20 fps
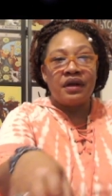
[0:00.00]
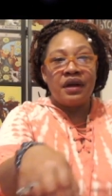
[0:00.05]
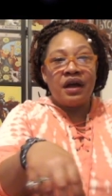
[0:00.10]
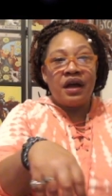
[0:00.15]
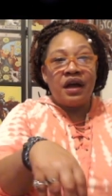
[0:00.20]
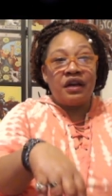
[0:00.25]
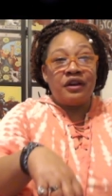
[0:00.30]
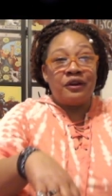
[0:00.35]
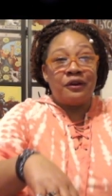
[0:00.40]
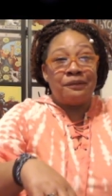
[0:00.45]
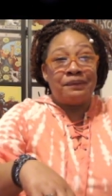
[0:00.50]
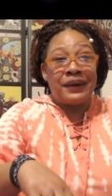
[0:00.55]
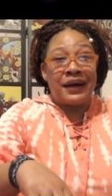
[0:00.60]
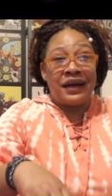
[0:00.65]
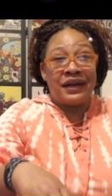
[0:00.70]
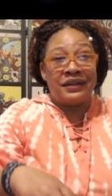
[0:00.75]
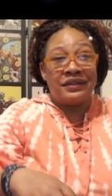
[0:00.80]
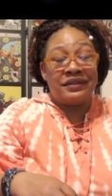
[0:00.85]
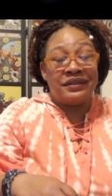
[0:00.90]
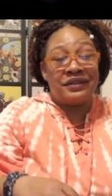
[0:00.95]
Hello,
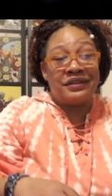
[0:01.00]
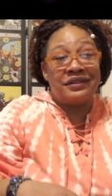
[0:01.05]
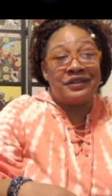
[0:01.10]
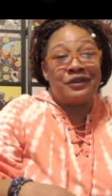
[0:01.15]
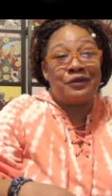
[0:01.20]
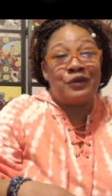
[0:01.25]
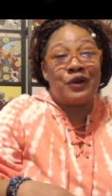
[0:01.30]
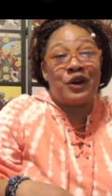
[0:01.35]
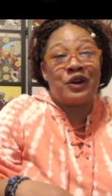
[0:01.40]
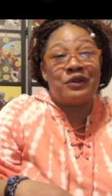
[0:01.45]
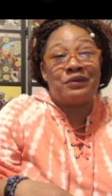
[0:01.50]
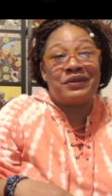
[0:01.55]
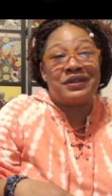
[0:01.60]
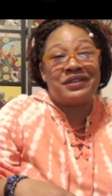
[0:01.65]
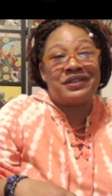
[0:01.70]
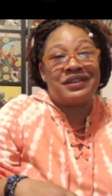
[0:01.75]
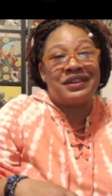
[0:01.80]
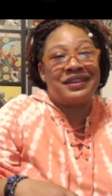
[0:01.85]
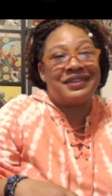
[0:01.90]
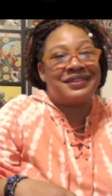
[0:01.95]
Pisces, and welcome to
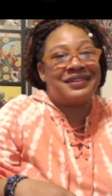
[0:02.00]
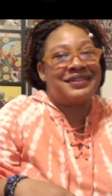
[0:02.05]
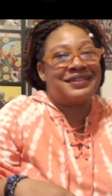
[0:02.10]
Cexxi